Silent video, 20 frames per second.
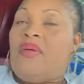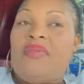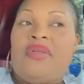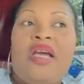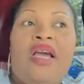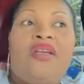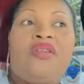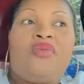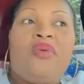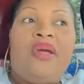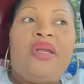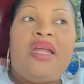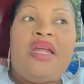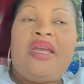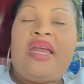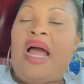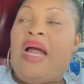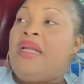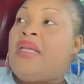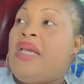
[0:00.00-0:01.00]
Sometimes
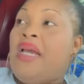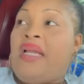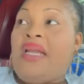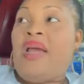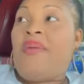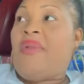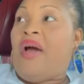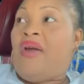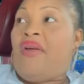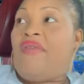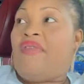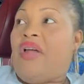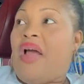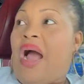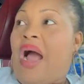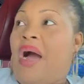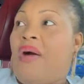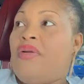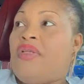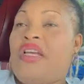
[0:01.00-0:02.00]
when the dad kick them out of
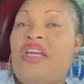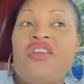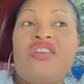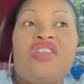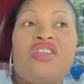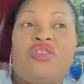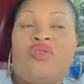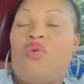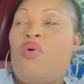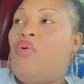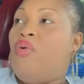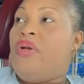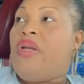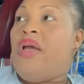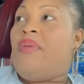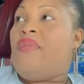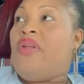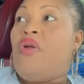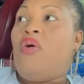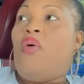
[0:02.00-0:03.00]
the house and
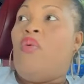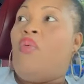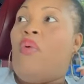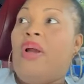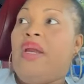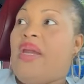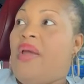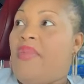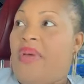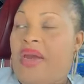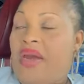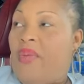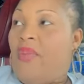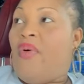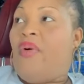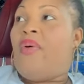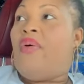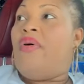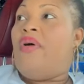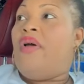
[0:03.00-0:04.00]
disown them, they don't want them
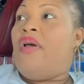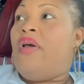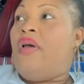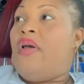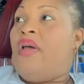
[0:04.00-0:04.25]
anymore.